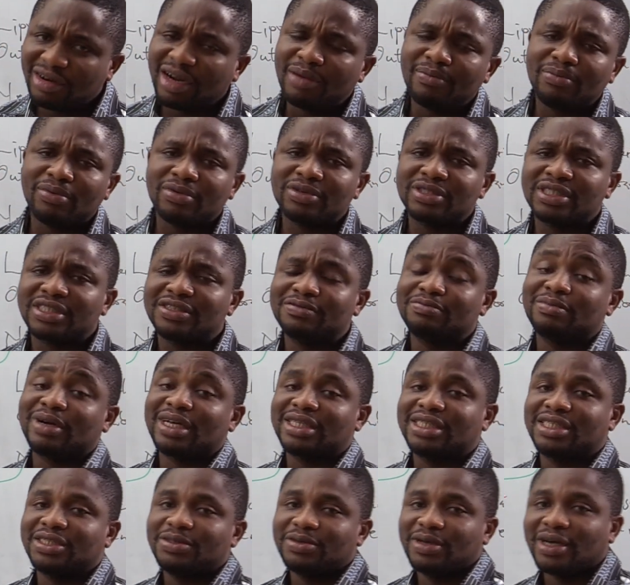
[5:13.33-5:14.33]
gram positive
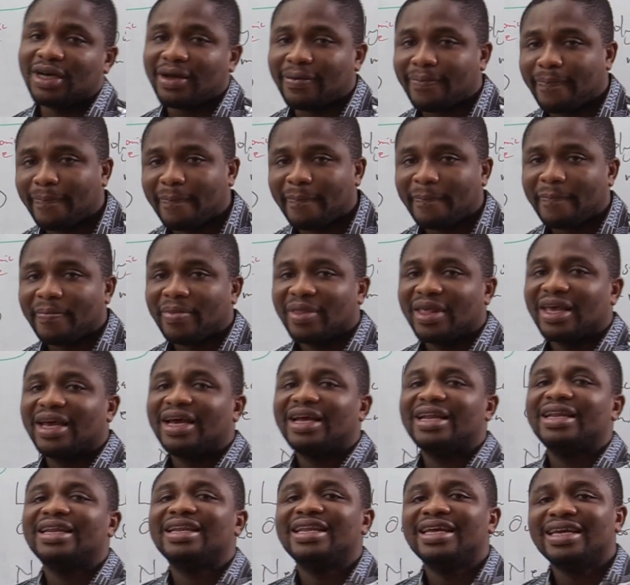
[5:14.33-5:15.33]
bacteria,
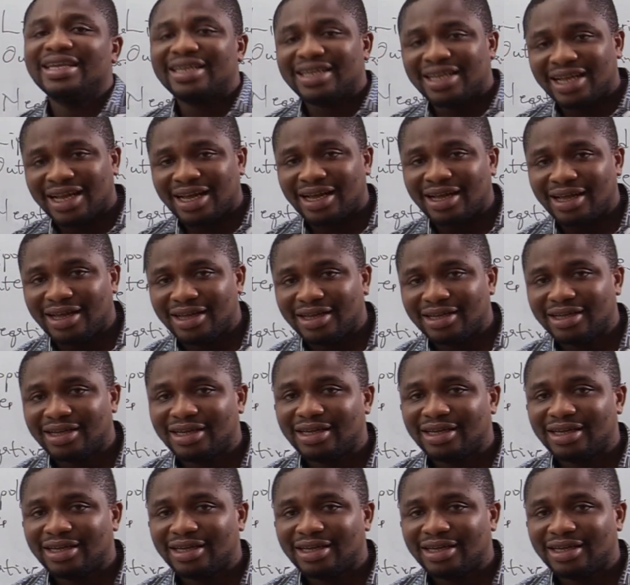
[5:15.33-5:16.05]
and later